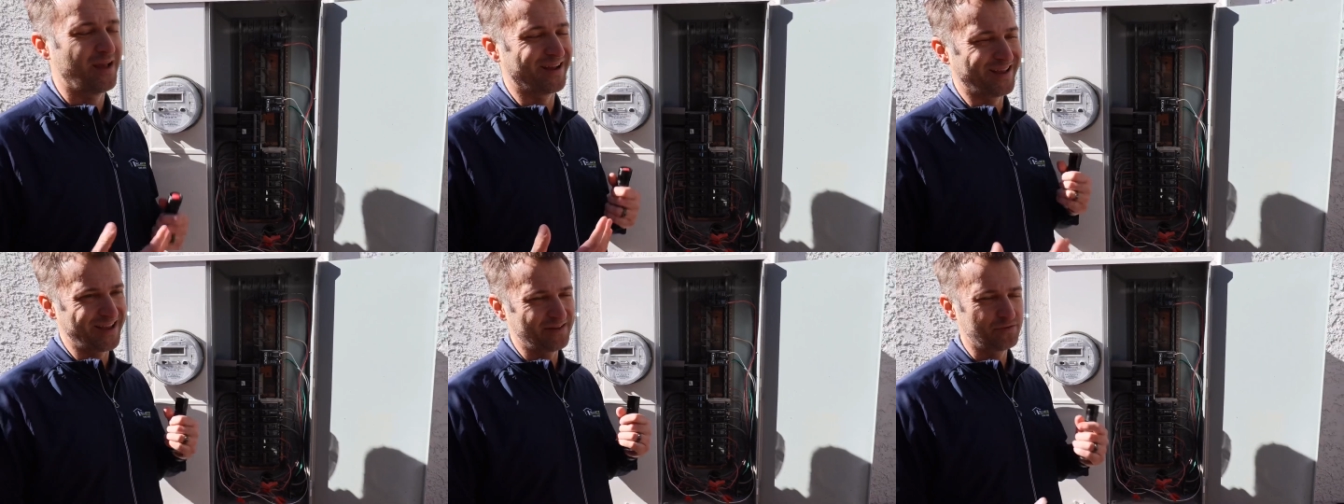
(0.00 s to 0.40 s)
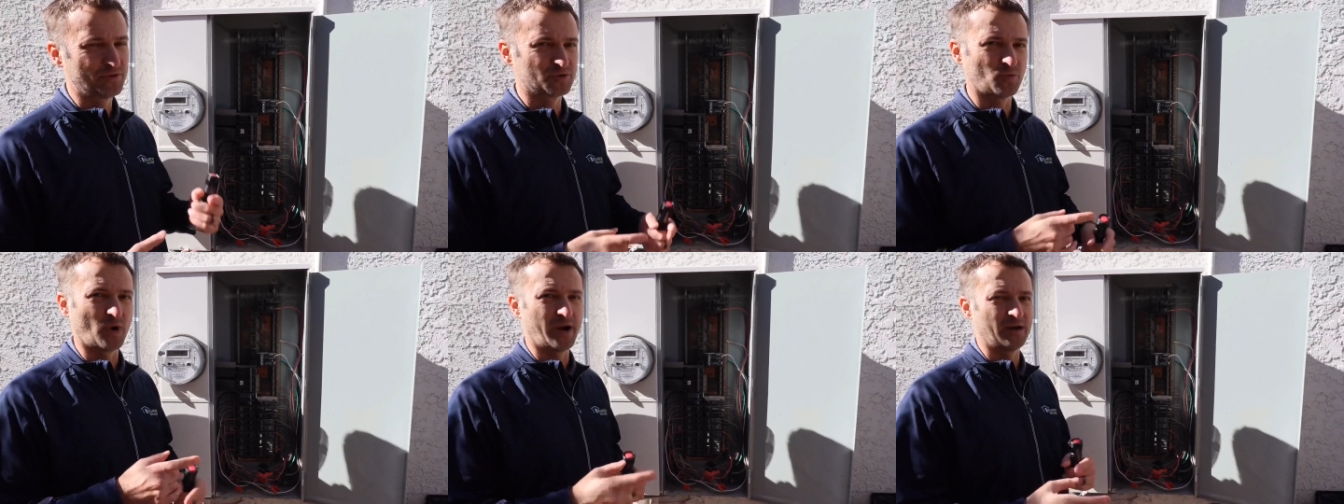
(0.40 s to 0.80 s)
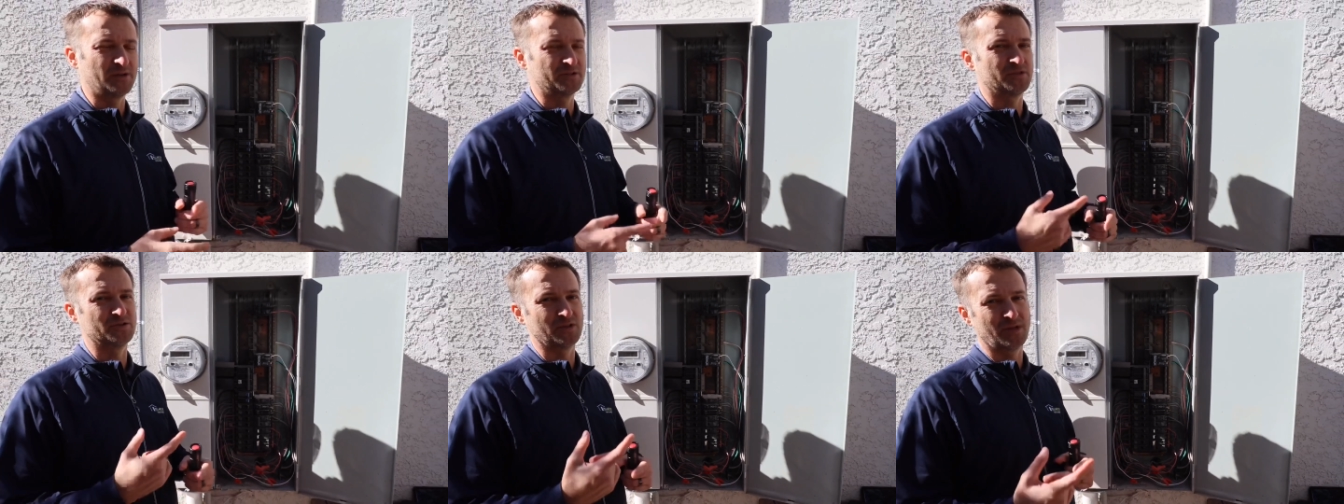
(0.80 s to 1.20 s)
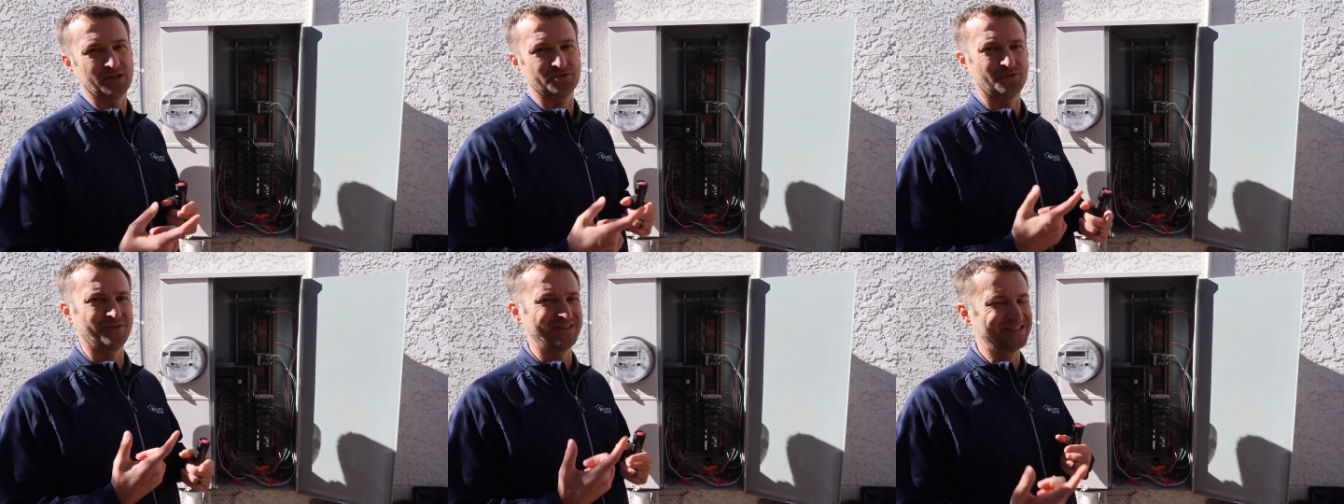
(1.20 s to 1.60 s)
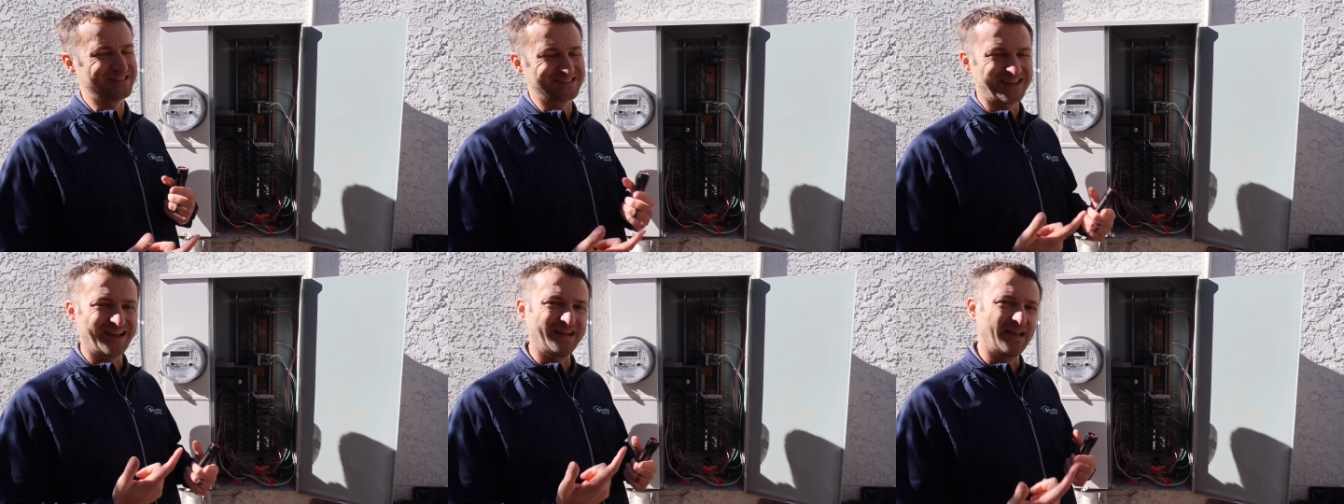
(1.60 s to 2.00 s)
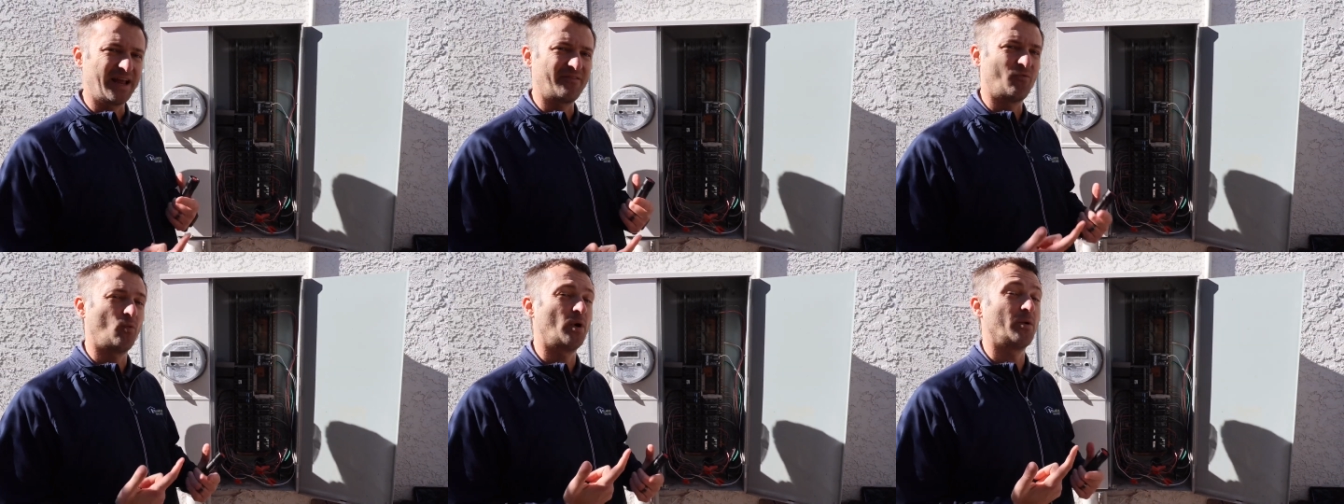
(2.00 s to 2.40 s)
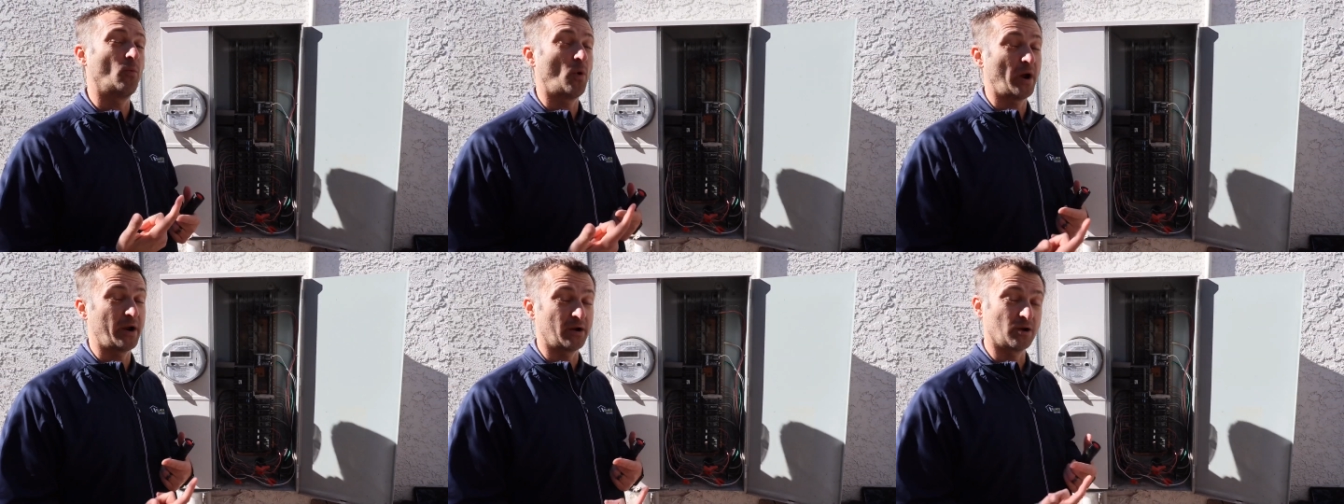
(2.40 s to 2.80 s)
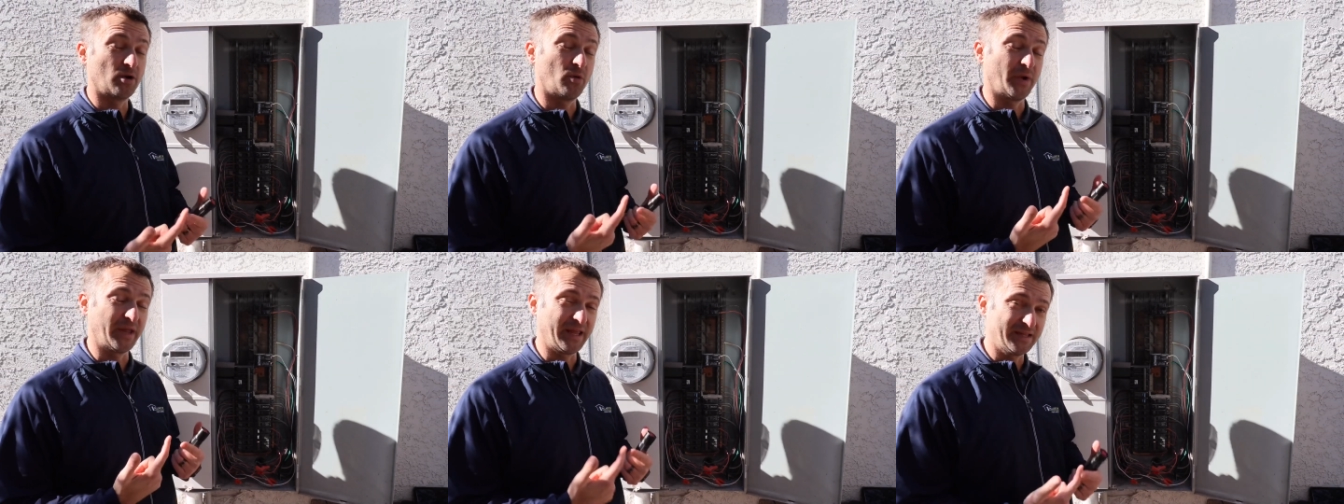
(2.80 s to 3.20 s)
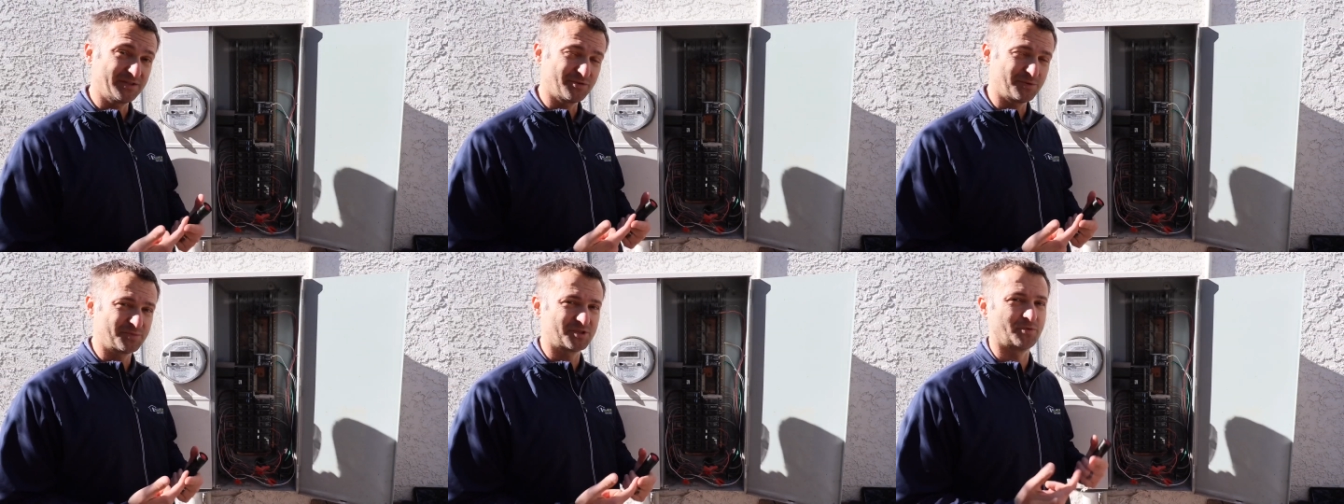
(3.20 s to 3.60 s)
Again, those wires, those lugs are only designed to have one wire going into them.